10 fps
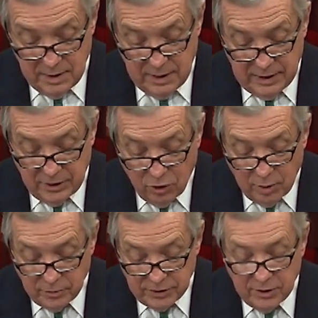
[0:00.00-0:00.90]
In a
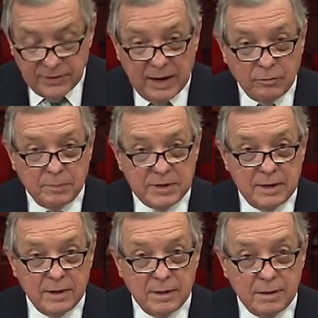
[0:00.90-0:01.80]
normal year, that would be
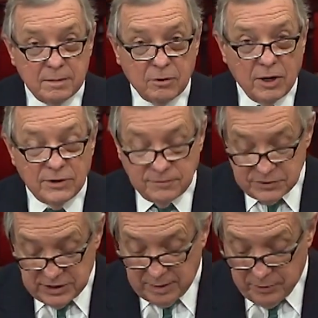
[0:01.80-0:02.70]
cause for
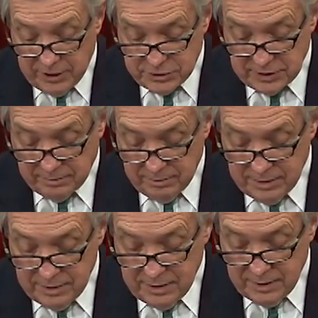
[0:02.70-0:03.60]
celebration,
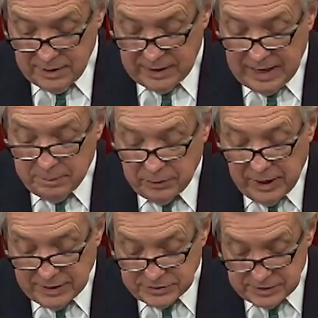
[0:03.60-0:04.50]
an A
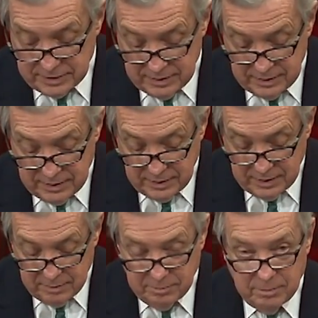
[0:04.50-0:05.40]
plus.
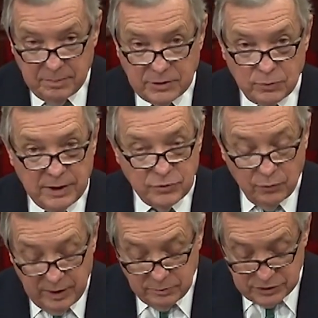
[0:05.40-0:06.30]
But
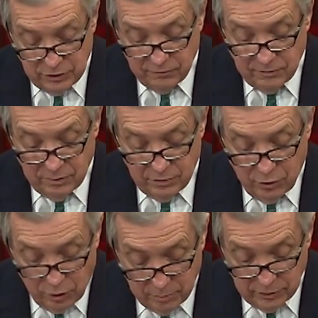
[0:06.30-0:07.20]
2020 was no
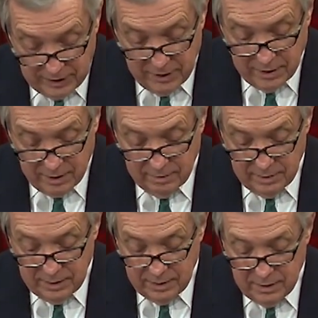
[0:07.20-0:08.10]
normal year.
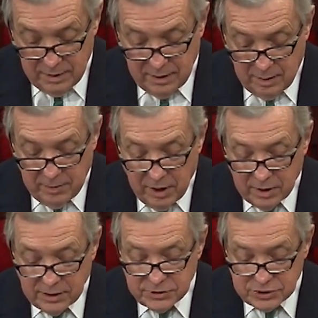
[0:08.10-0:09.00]

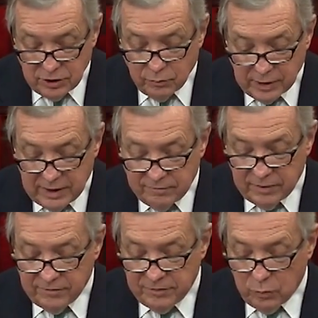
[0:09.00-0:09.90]
America is still
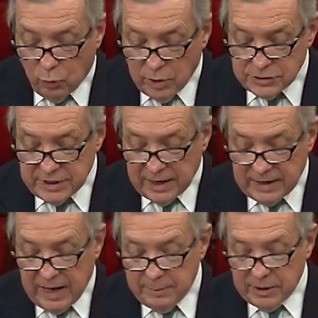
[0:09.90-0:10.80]
recovering from the worst
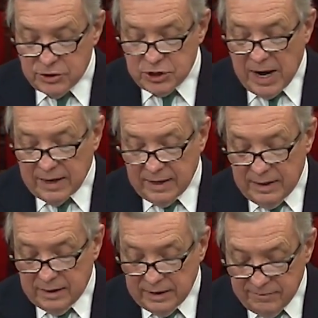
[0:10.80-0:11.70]
economic shock
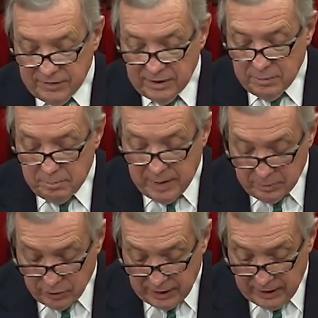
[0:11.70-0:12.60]
in living
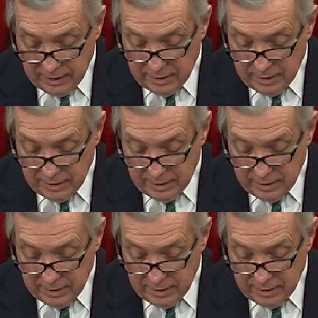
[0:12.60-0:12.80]
memory.